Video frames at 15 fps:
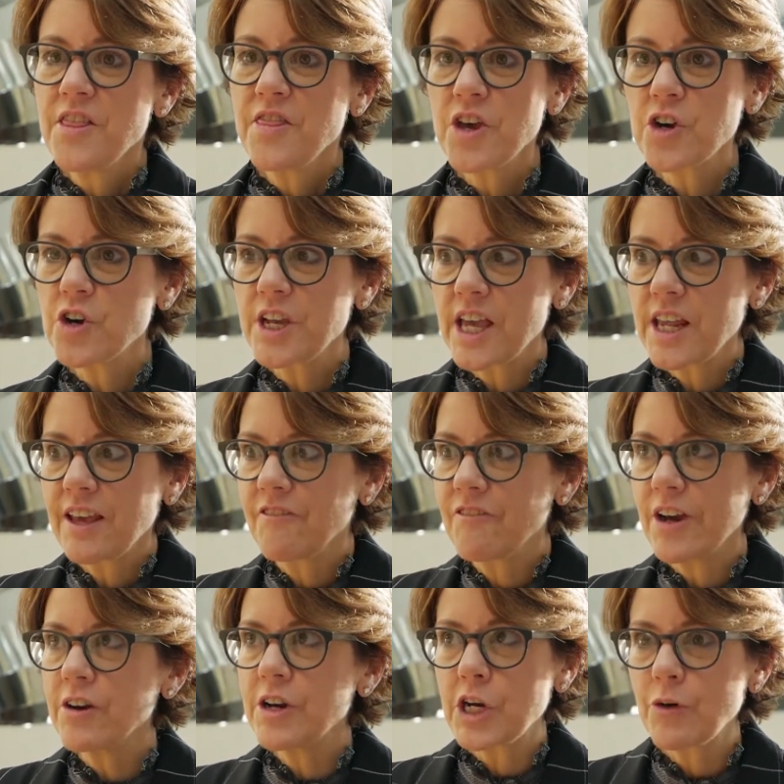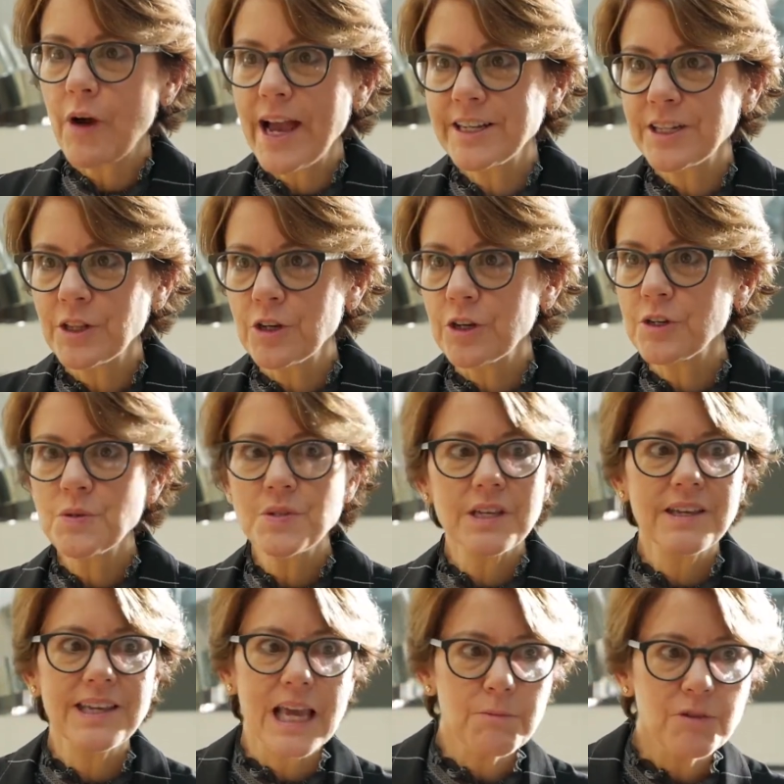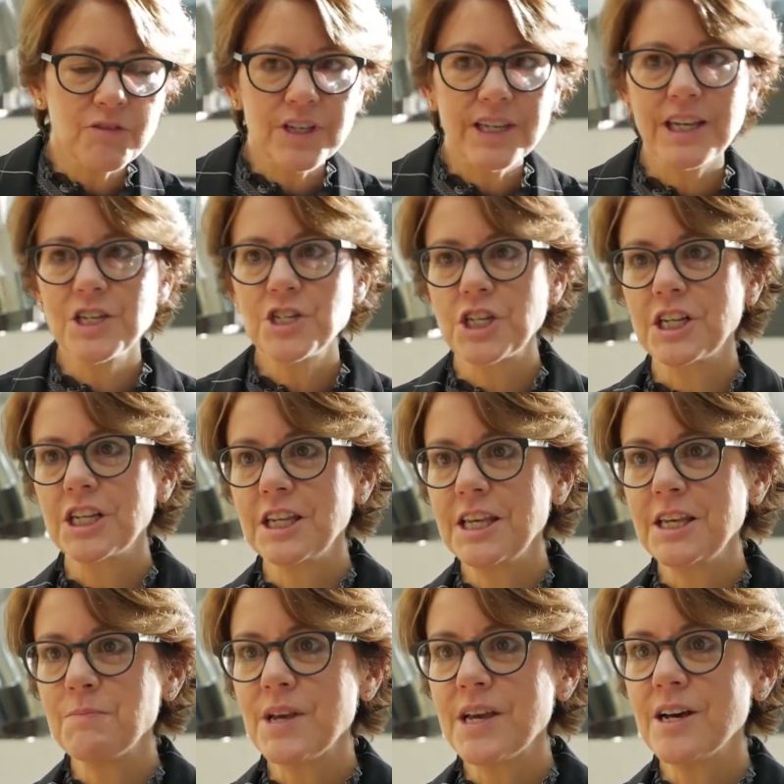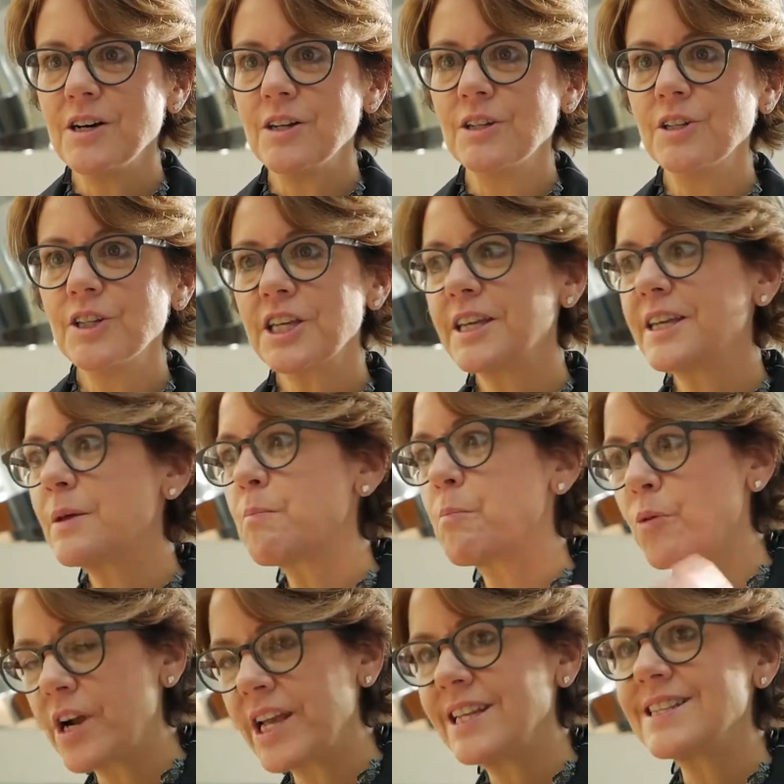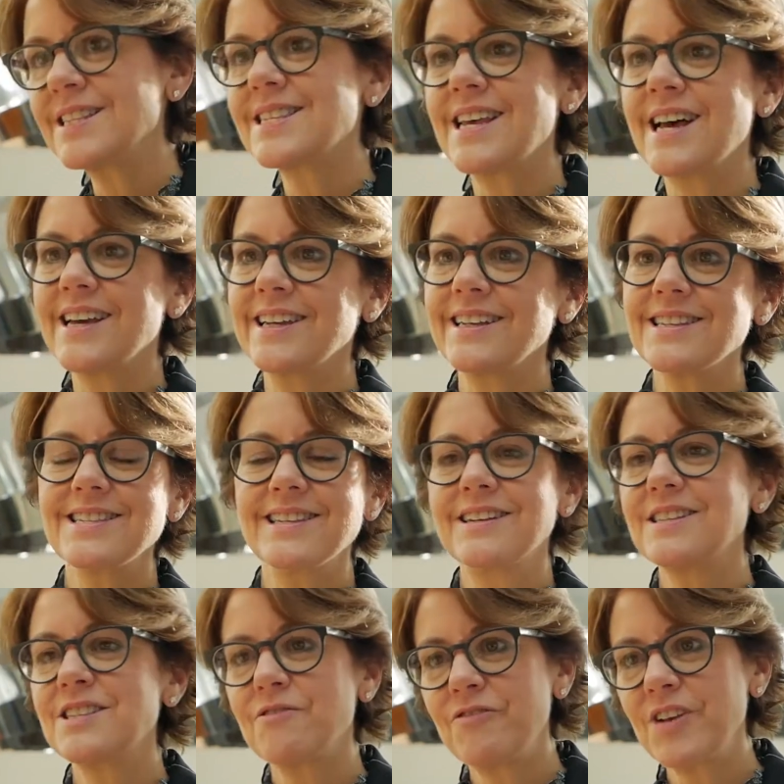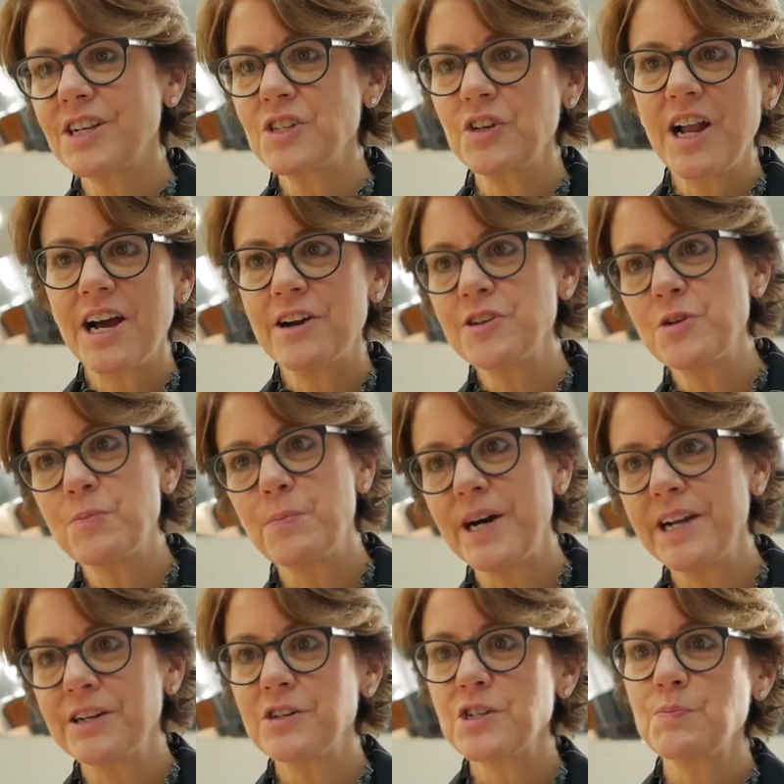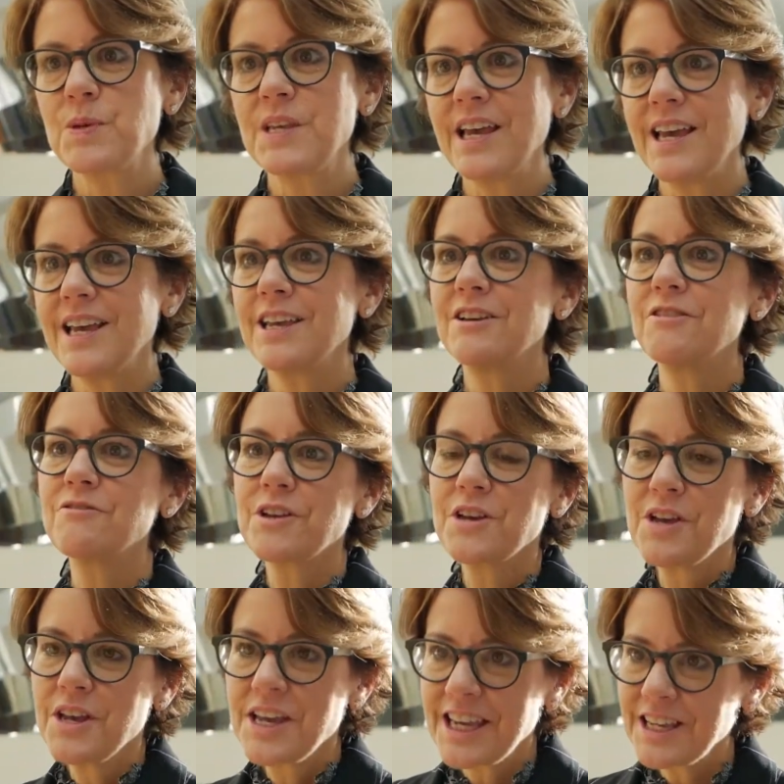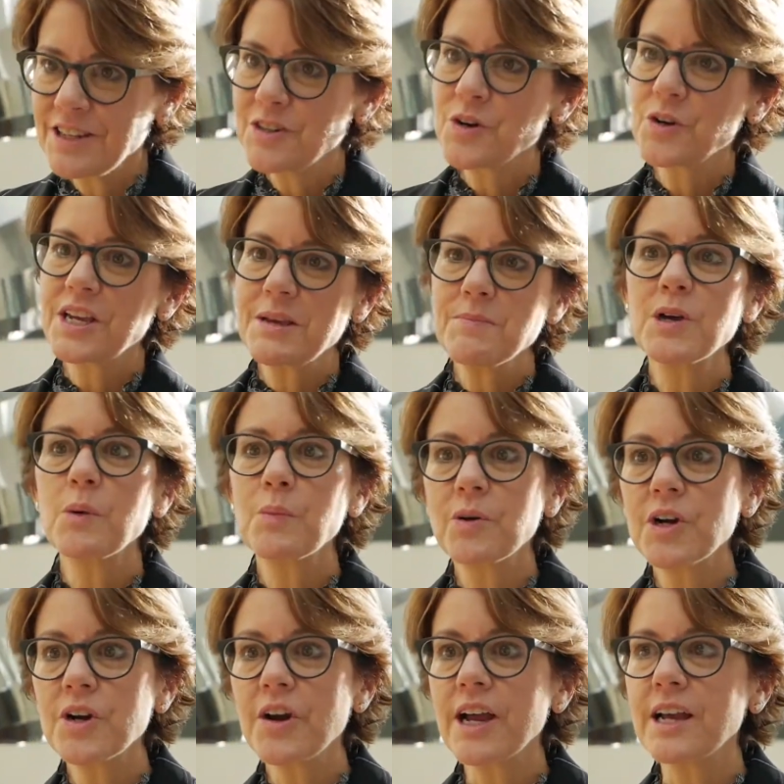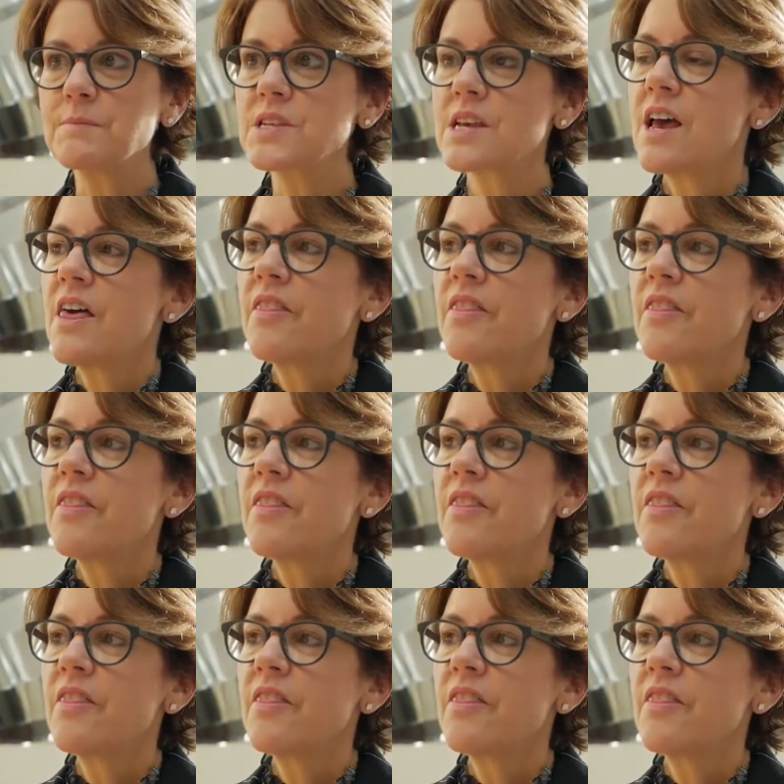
that are getting very granular, using gamification in email, looking at brain science and its effect on how your buyers behave in your email programs.